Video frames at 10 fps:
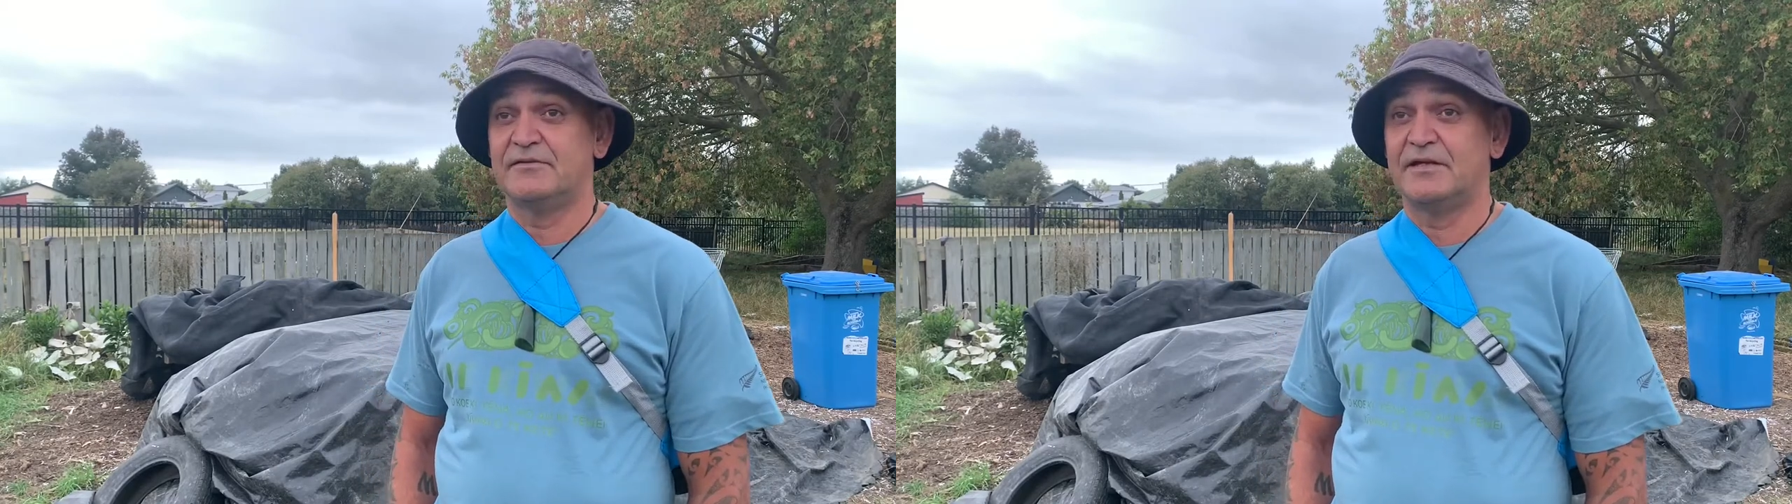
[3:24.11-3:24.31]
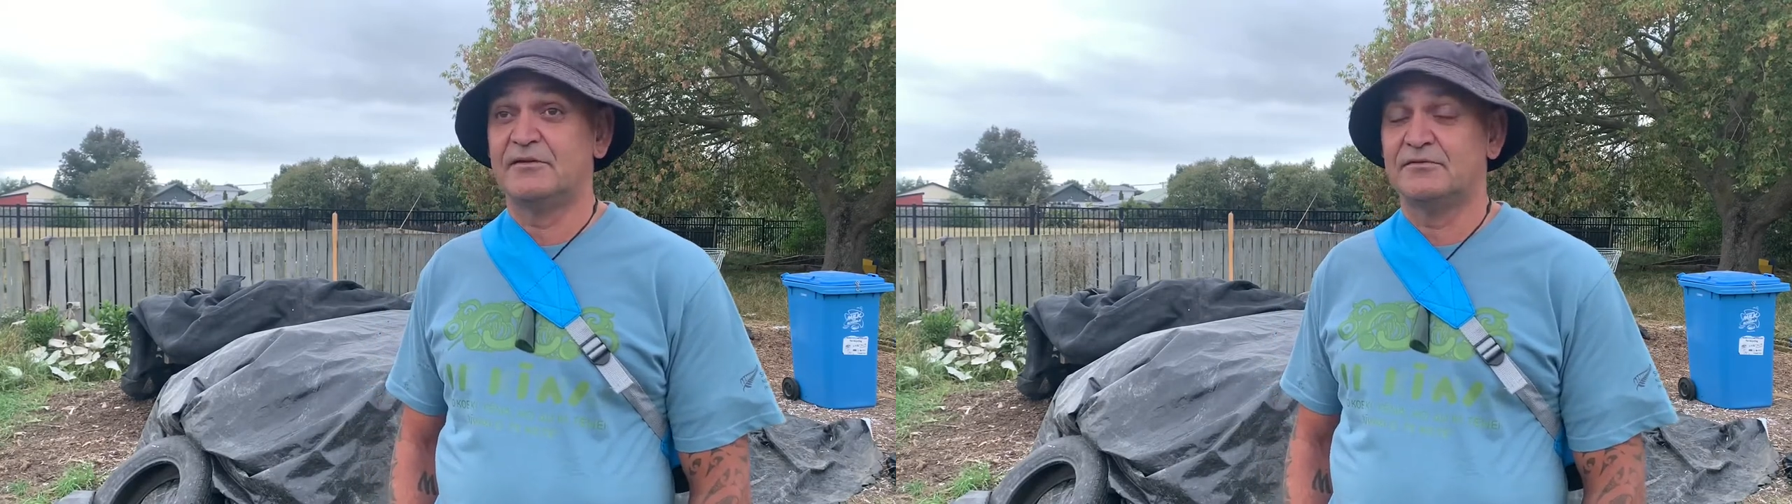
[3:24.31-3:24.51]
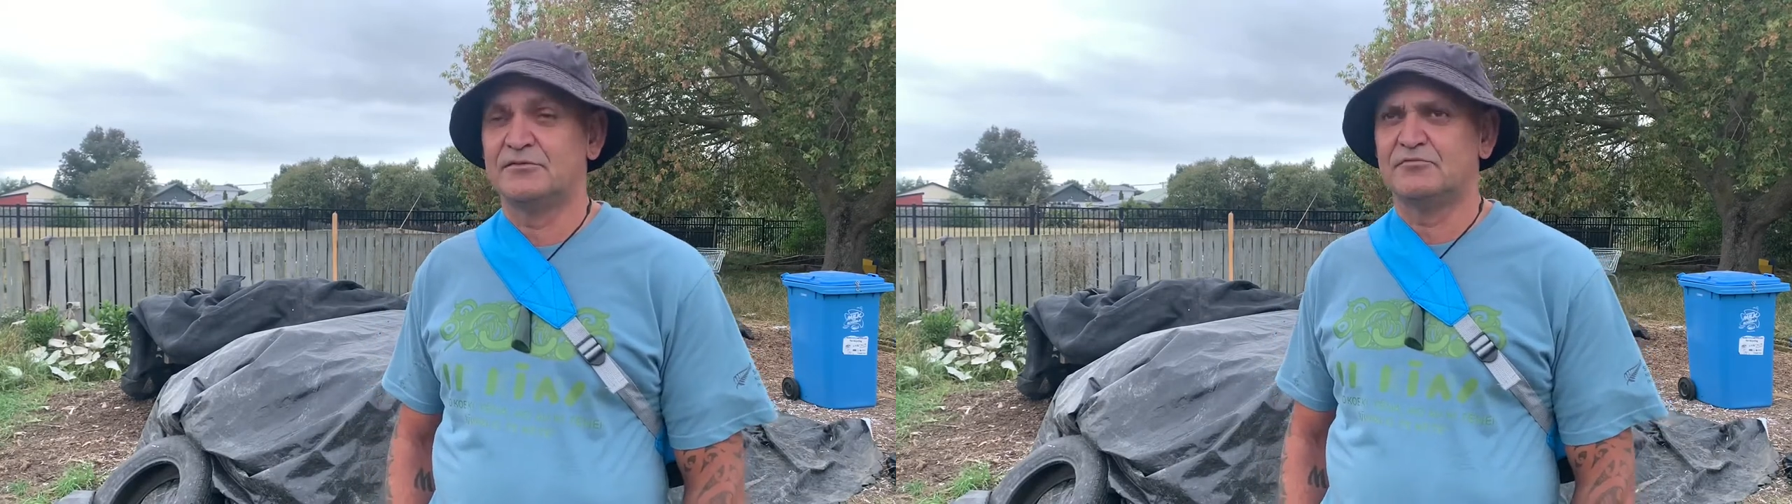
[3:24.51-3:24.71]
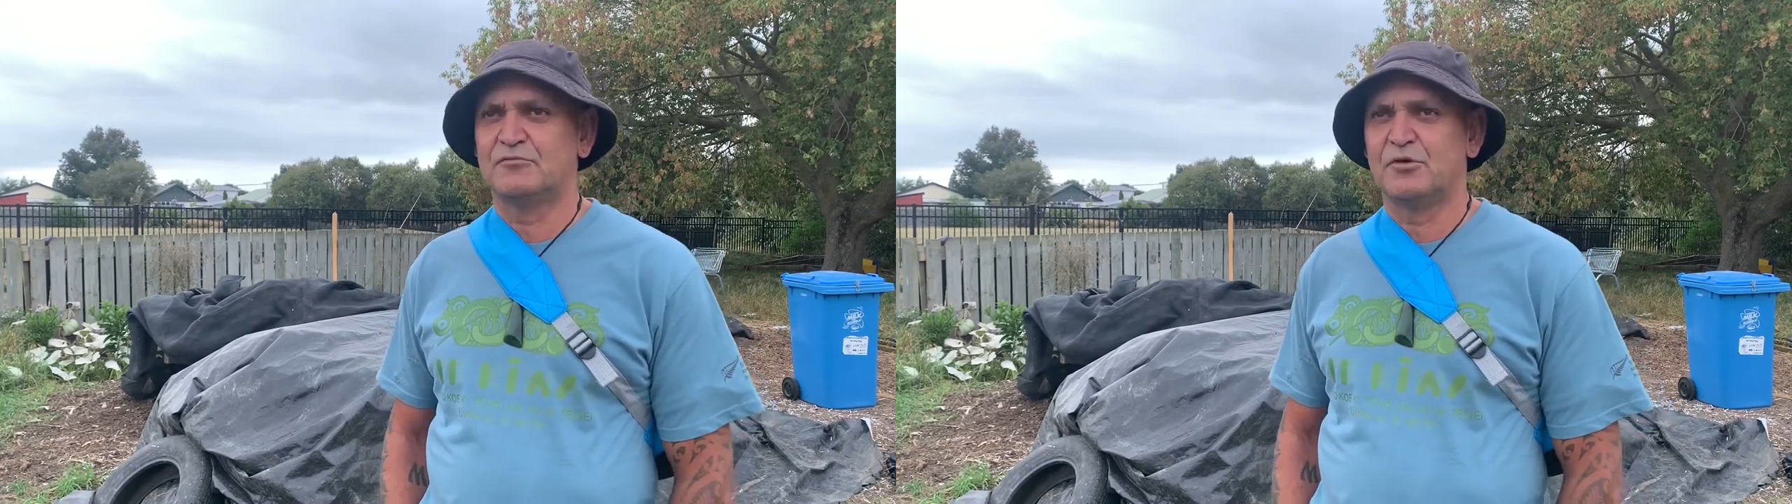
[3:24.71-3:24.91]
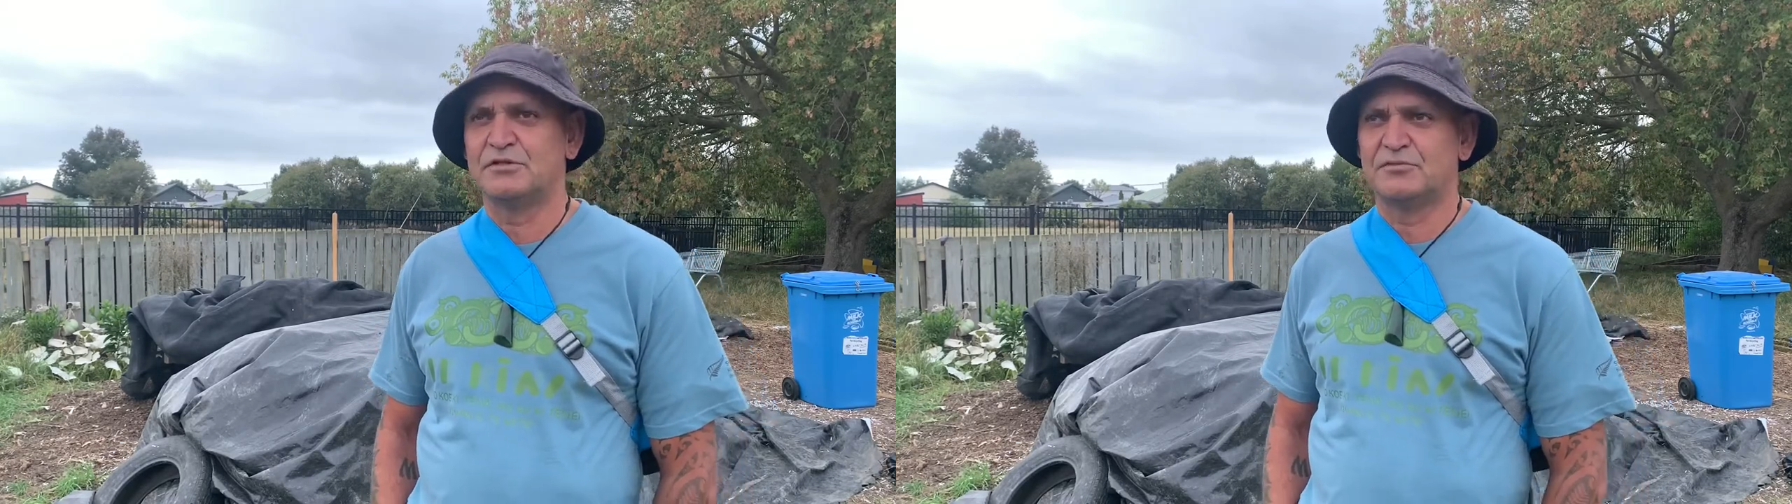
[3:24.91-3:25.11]
and it was
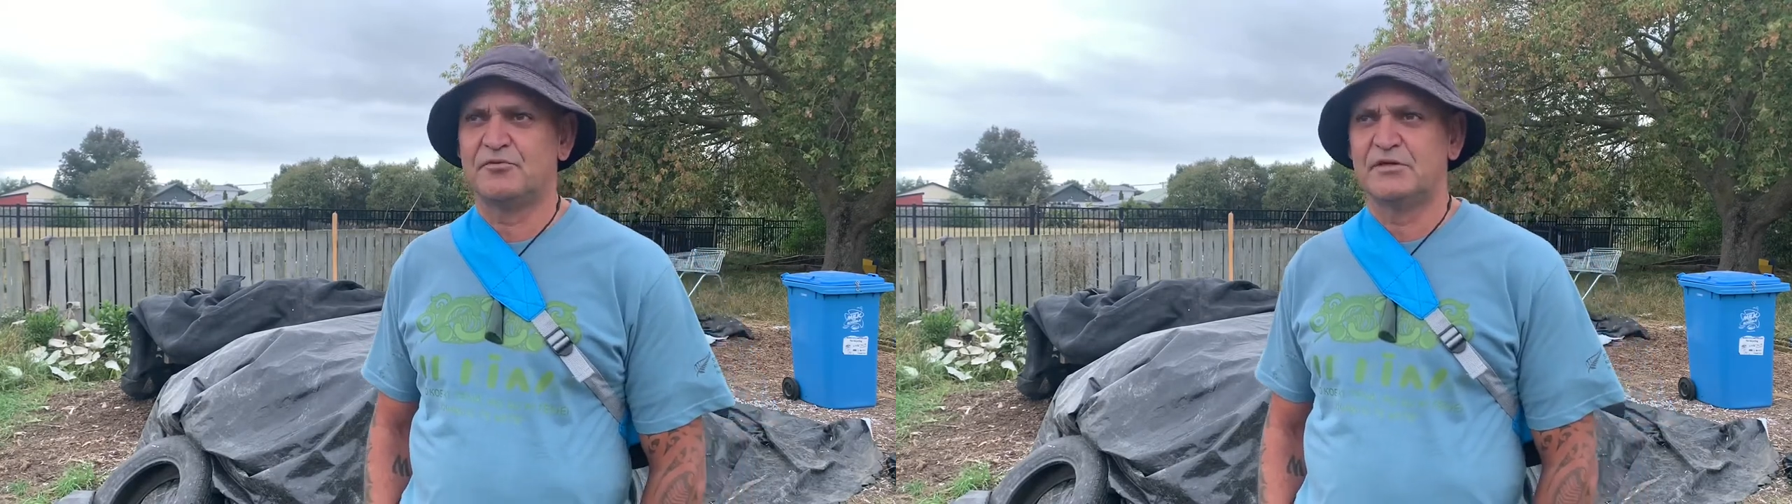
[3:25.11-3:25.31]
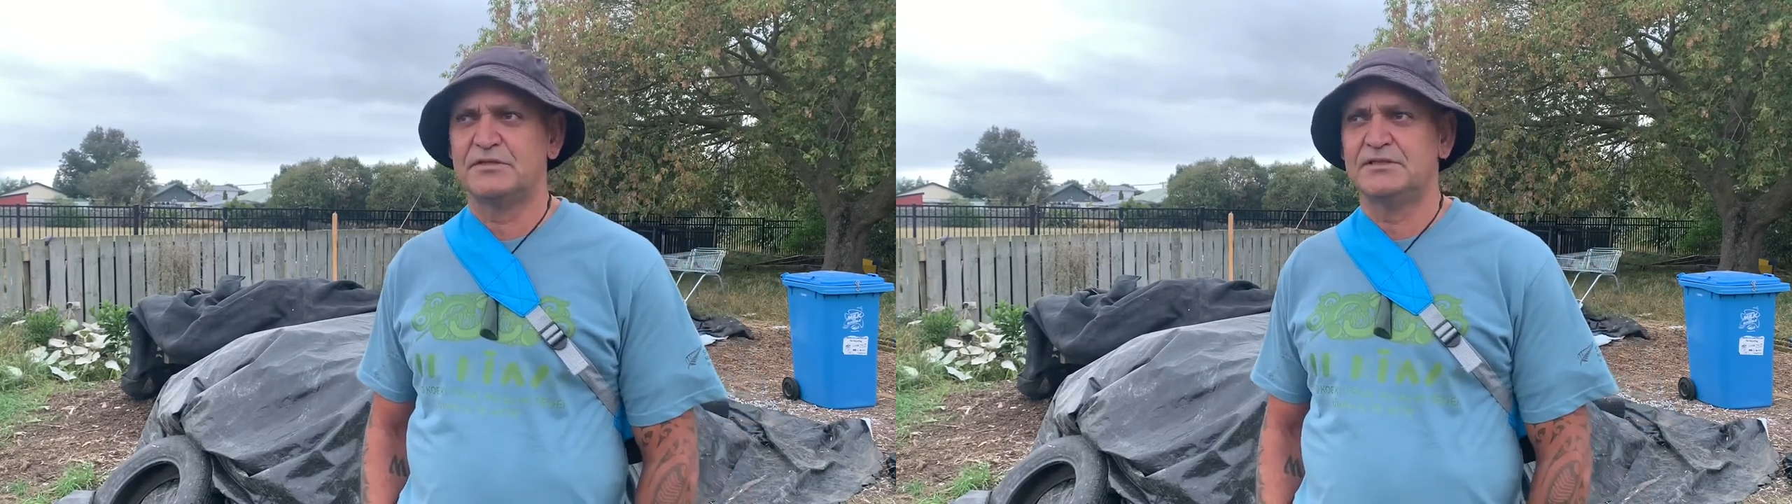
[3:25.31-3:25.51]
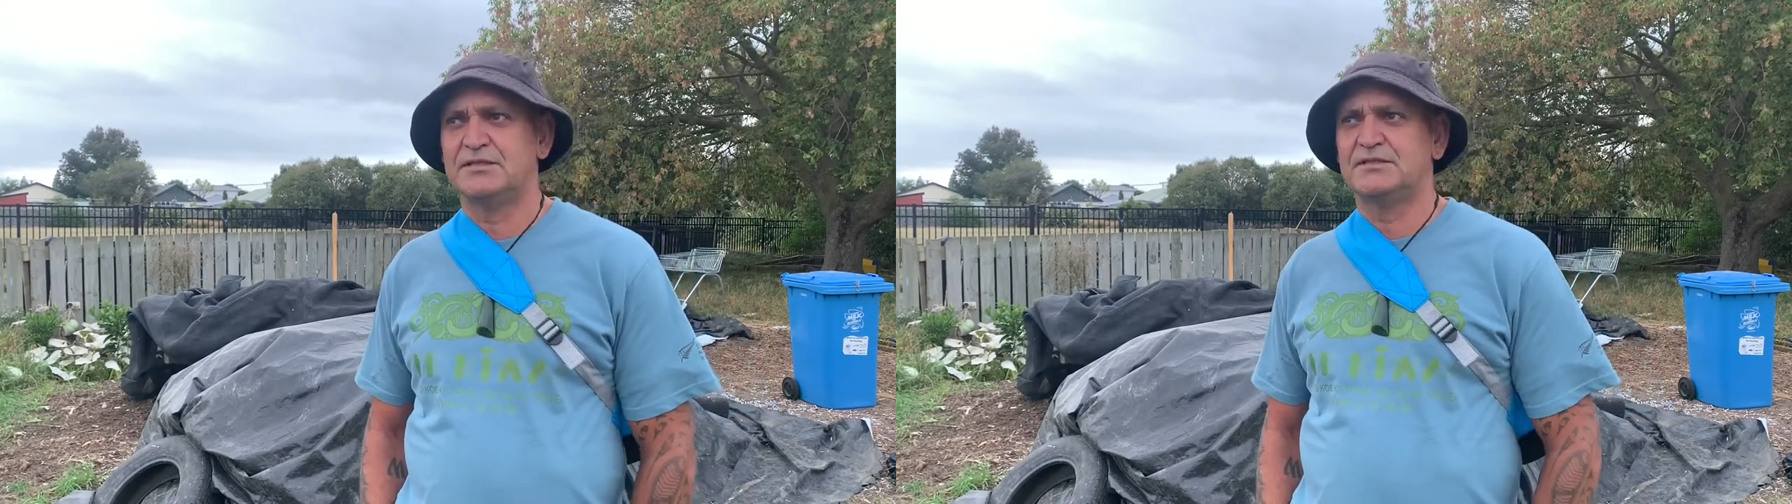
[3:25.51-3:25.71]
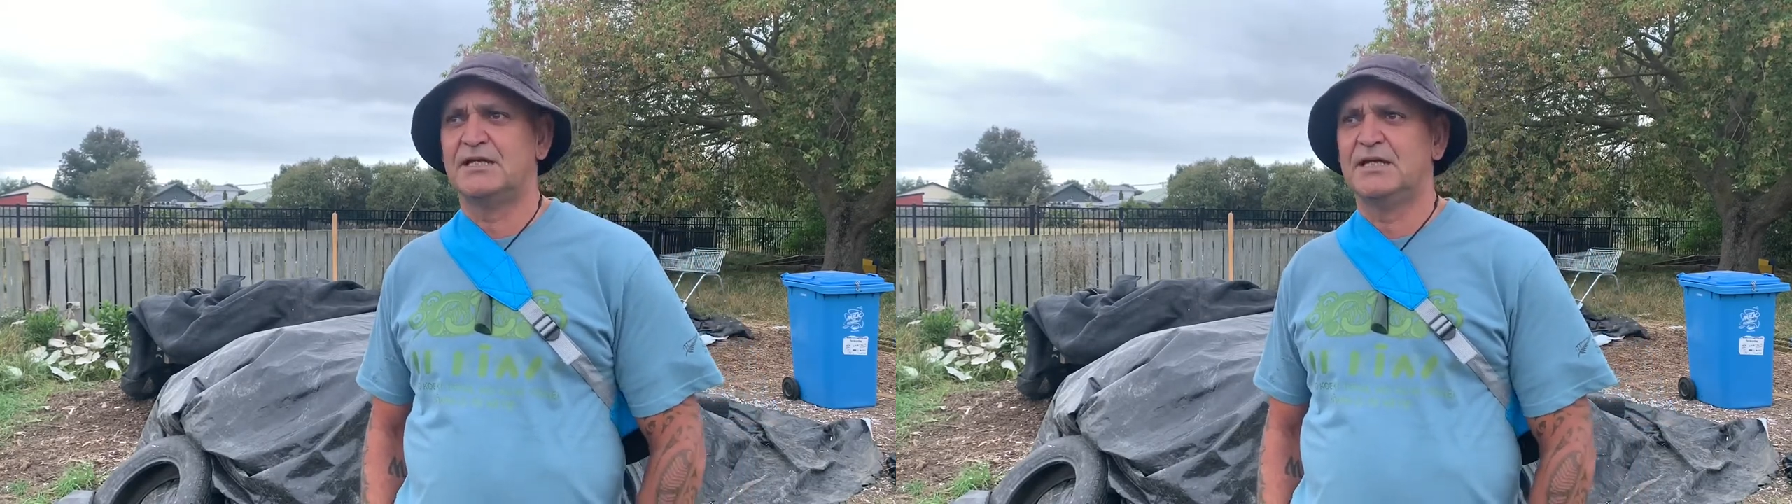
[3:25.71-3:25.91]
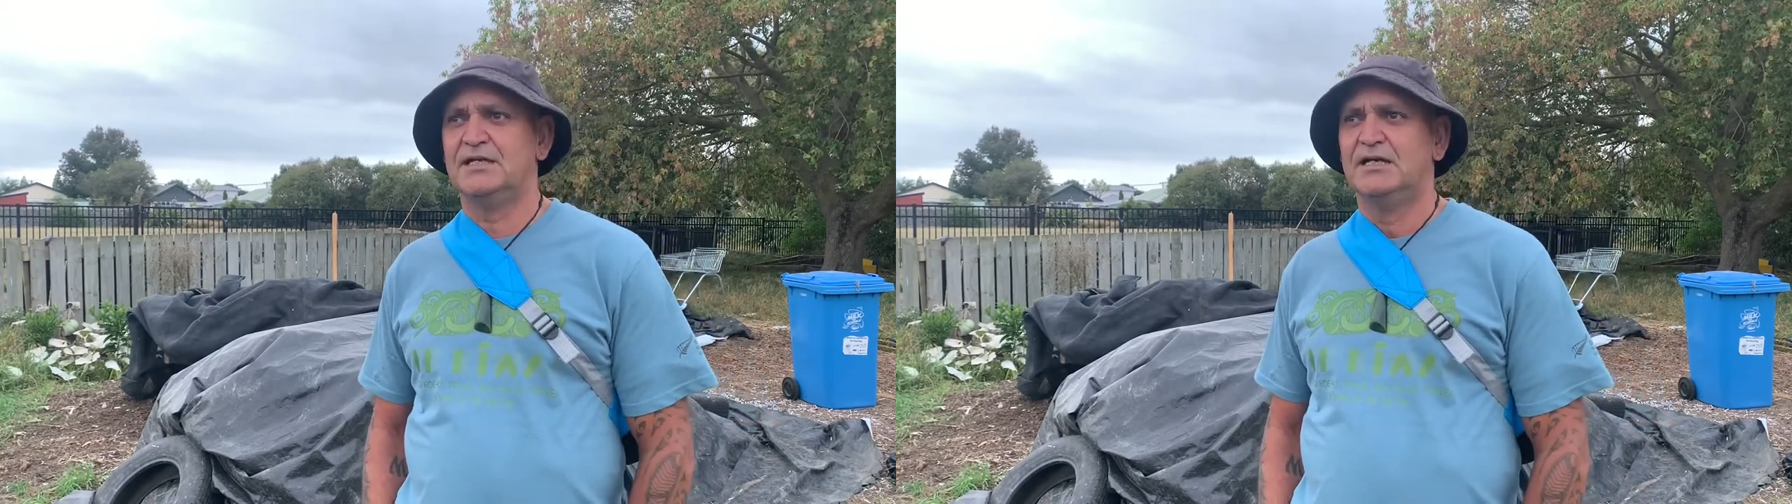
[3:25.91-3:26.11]
quite surprising
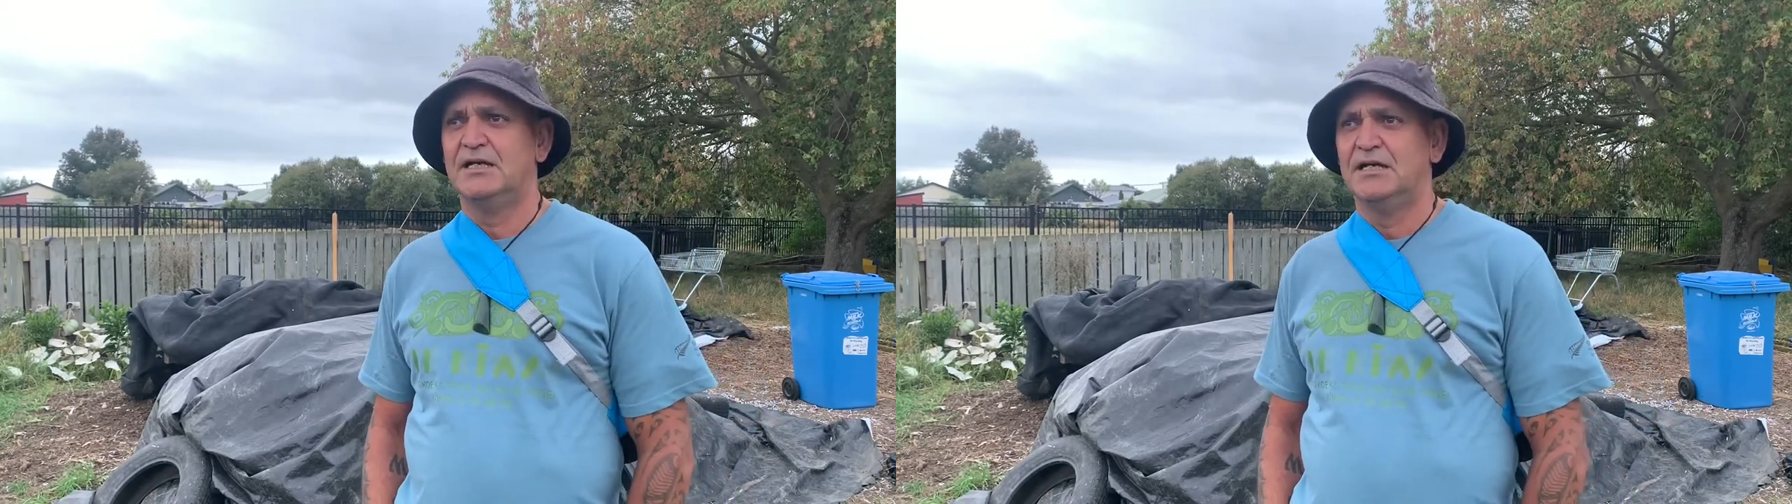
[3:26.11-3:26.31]
yesterday,